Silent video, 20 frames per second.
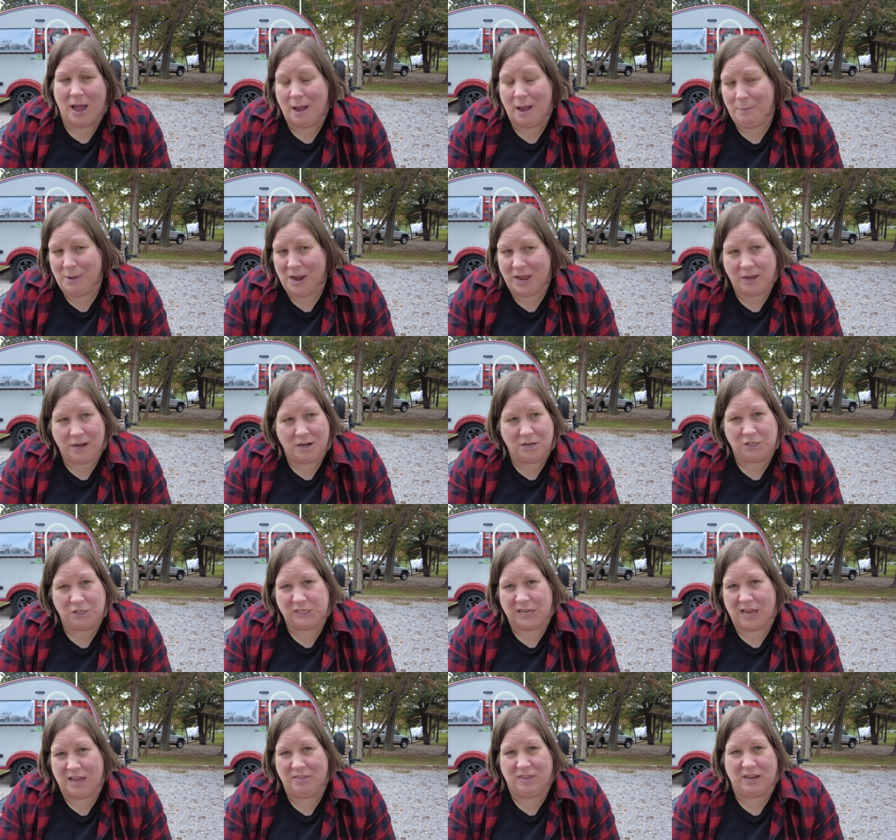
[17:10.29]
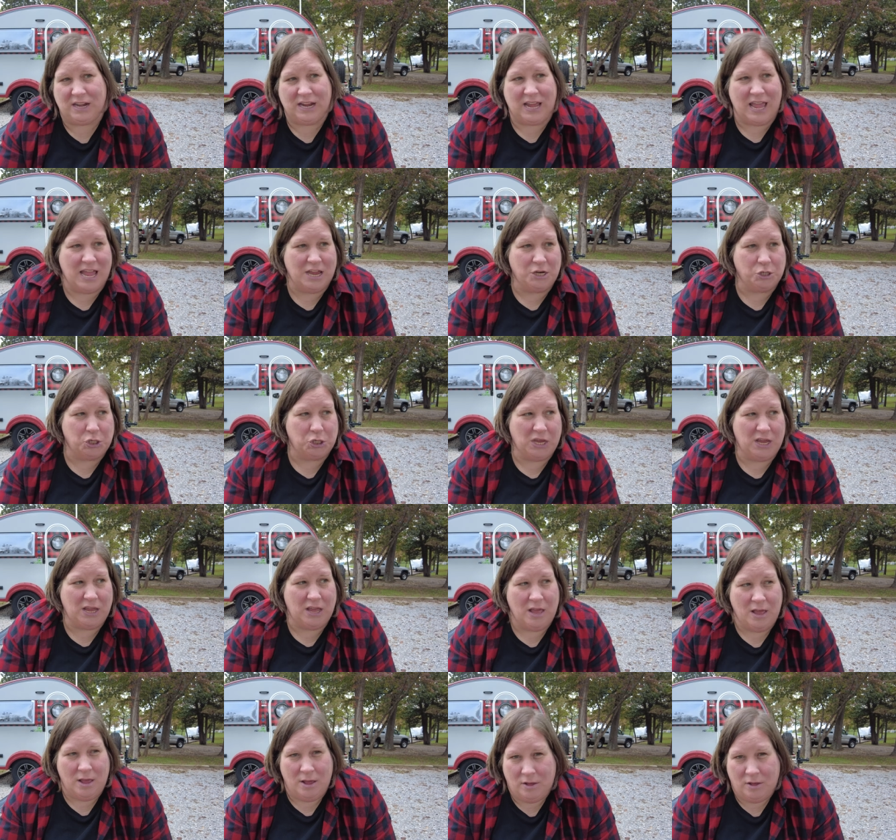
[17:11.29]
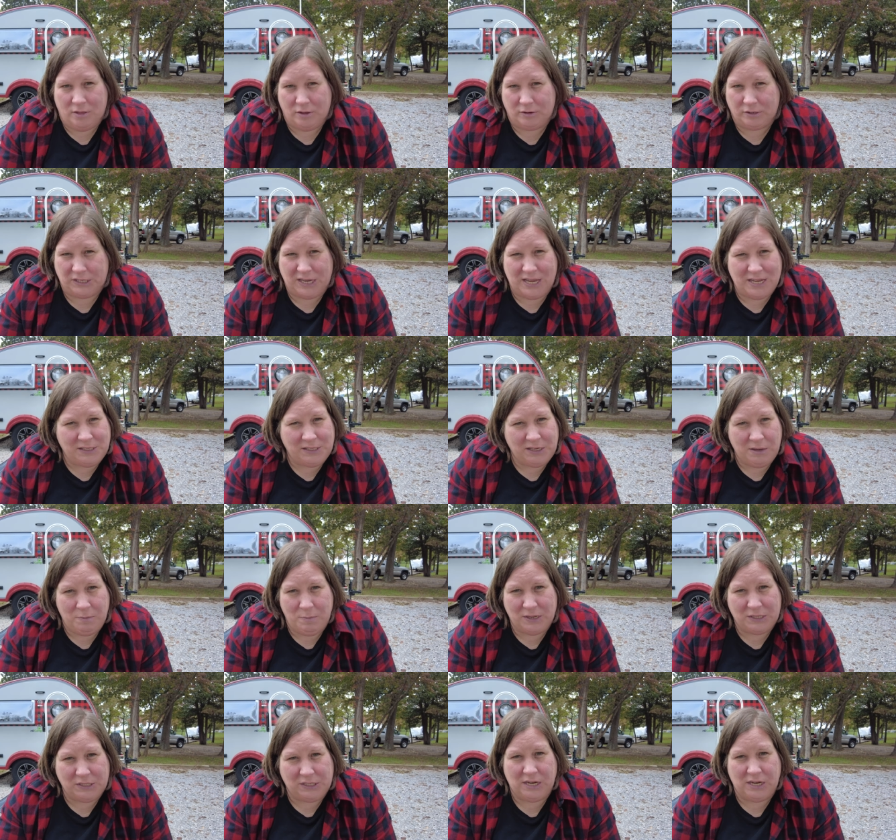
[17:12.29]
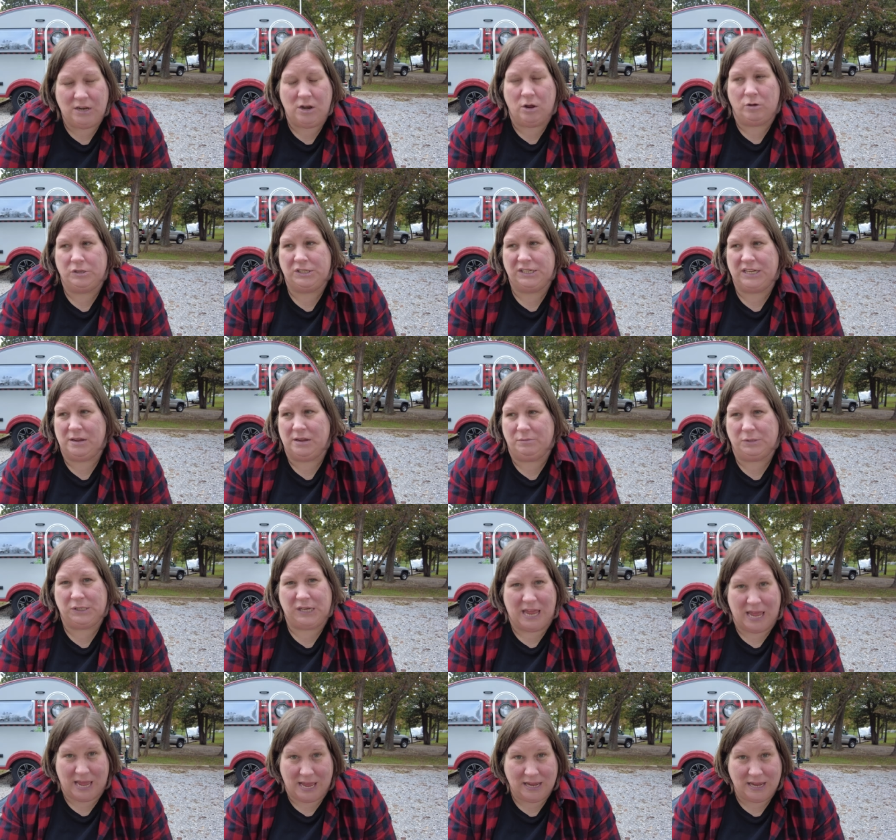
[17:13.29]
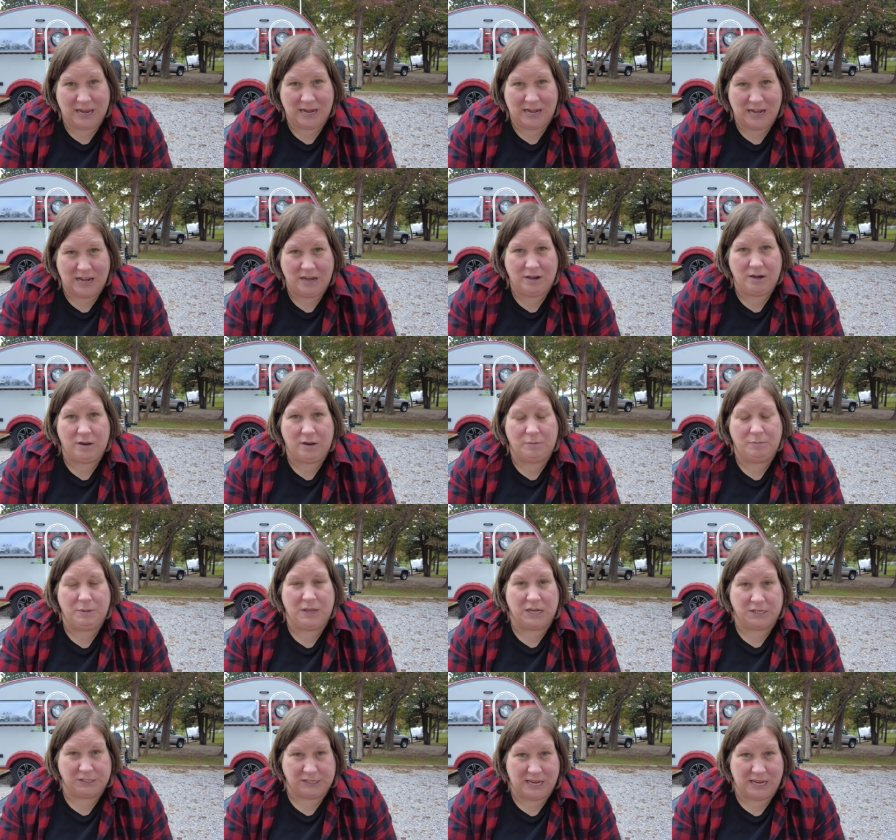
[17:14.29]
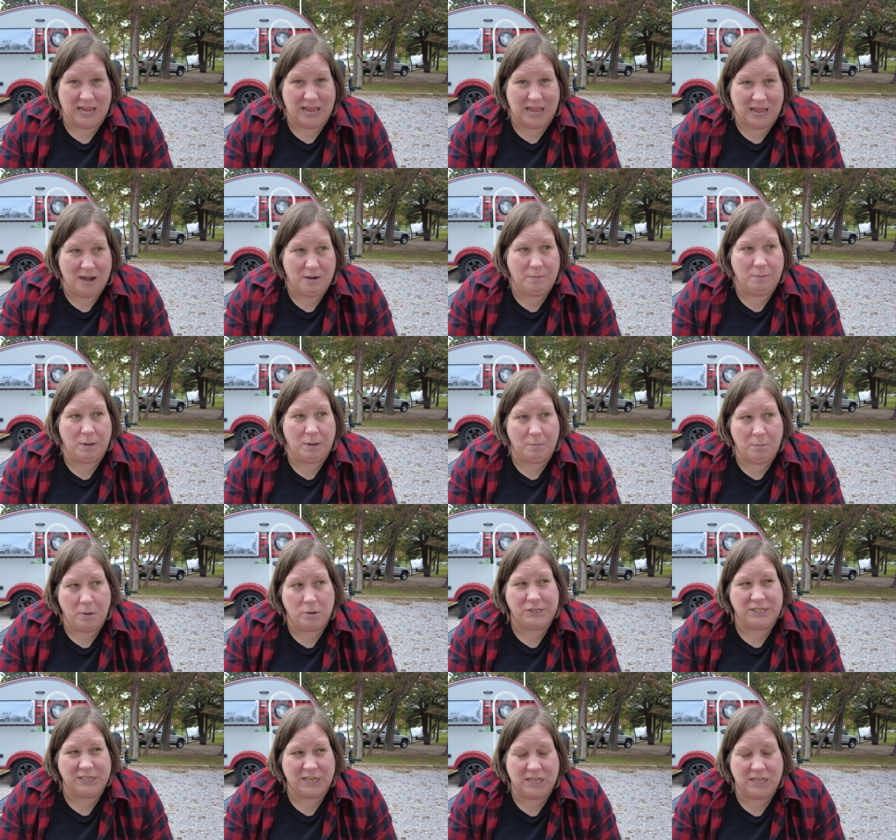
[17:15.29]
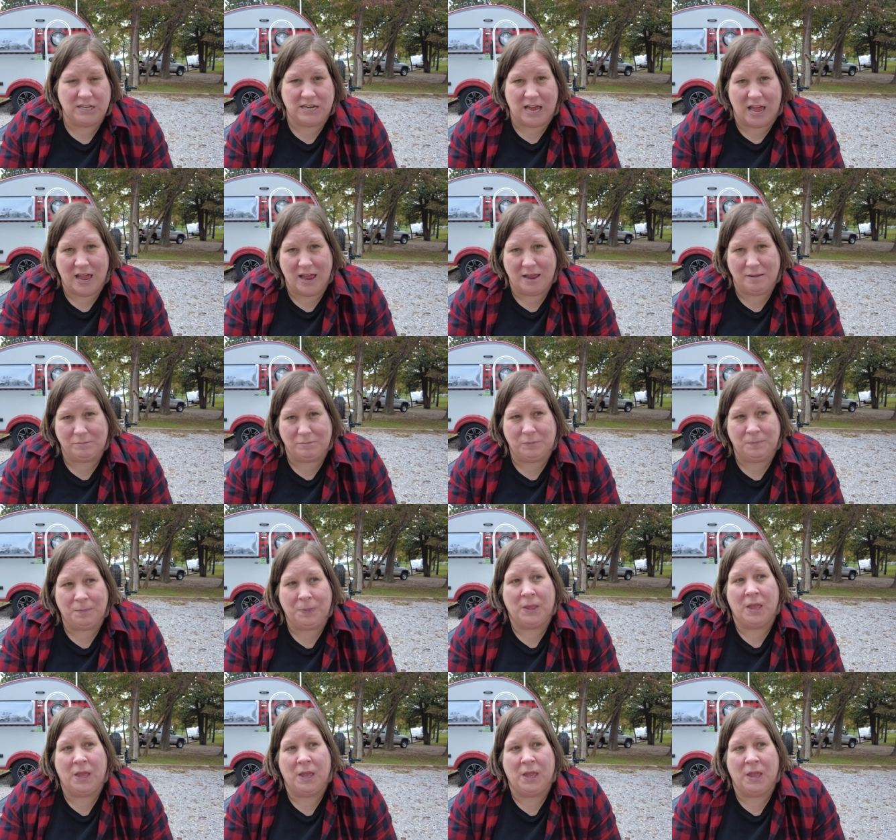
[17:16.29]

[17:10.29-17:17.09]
I'm not going to say that occasionally those itsy bitsy no-see-ums can't get in because they can, but most of the time